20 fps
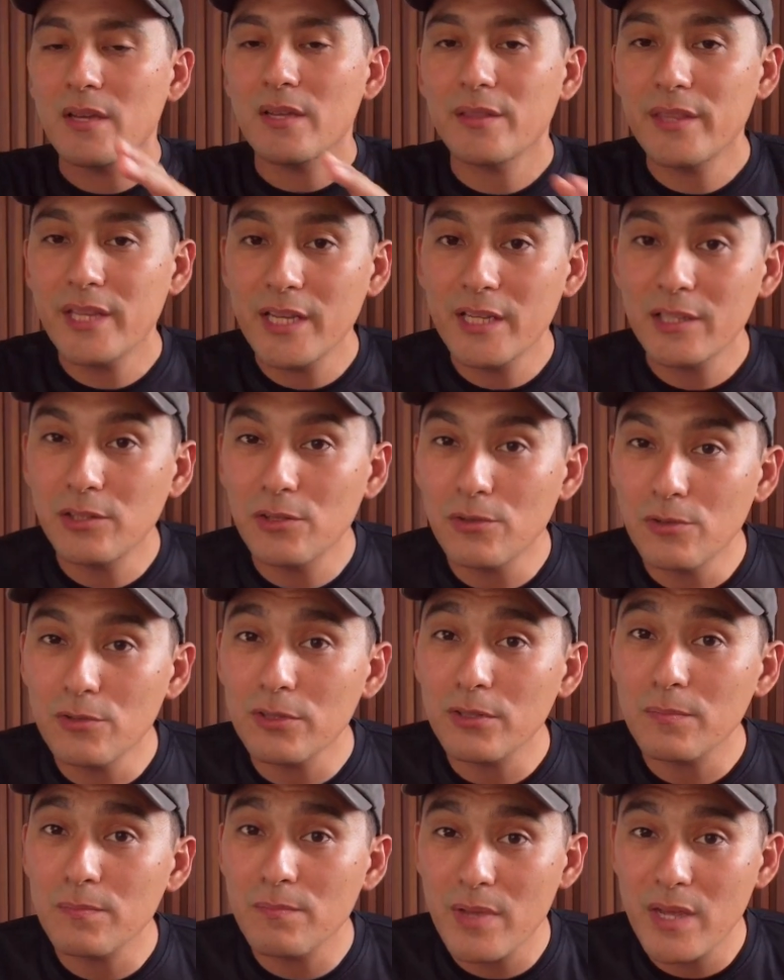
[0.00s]
they
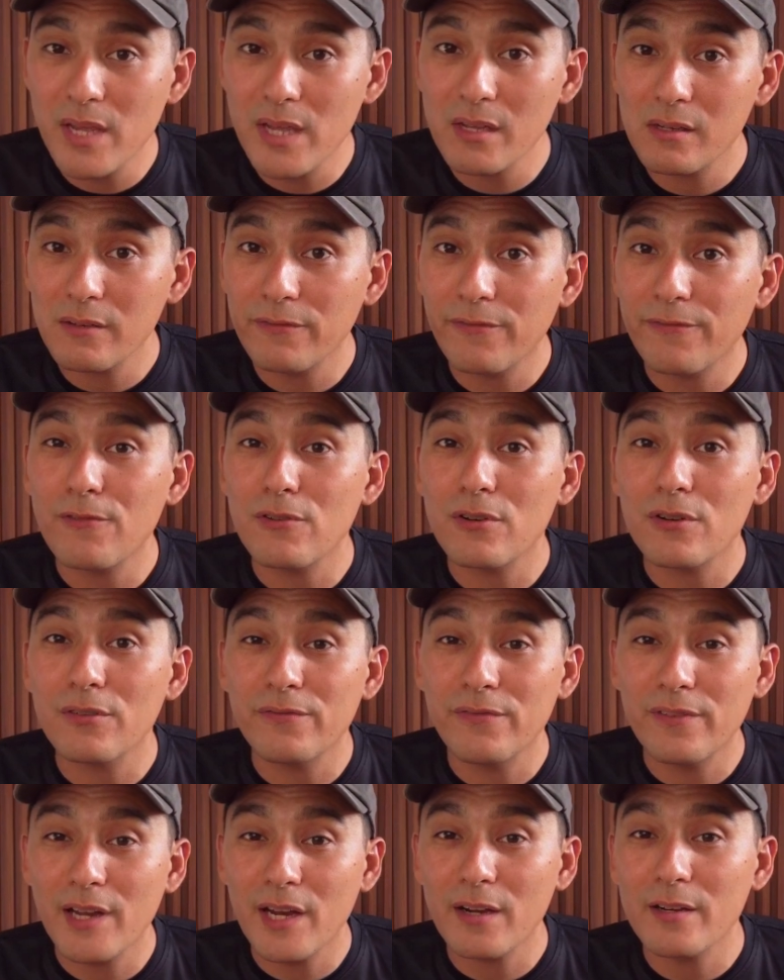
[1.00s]
don't make for
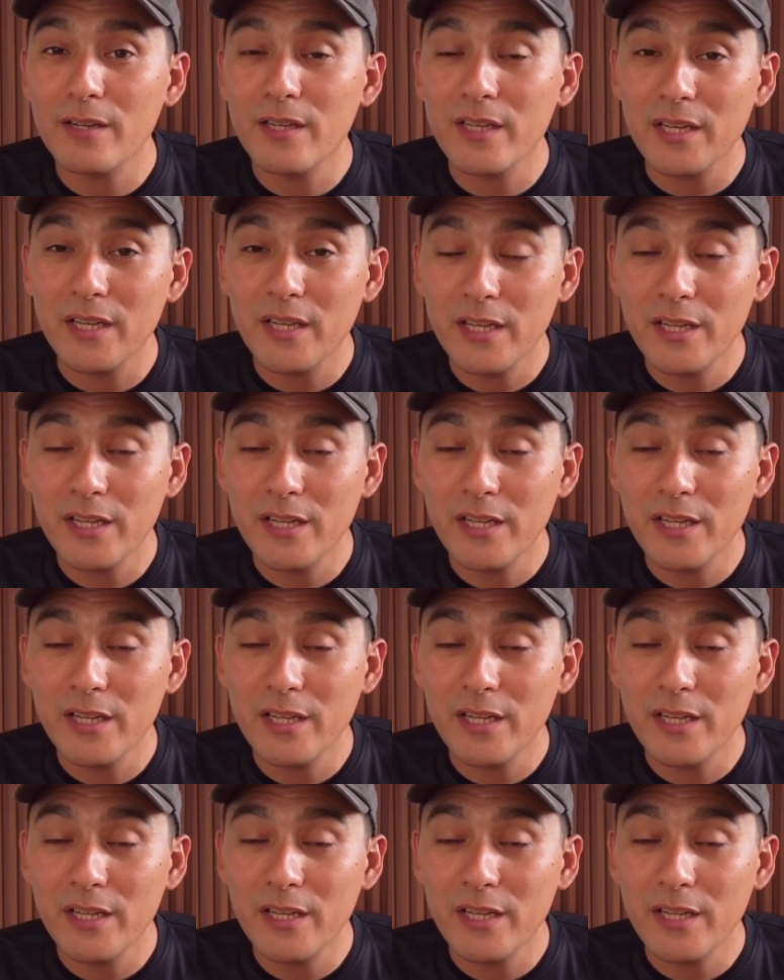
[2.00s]
very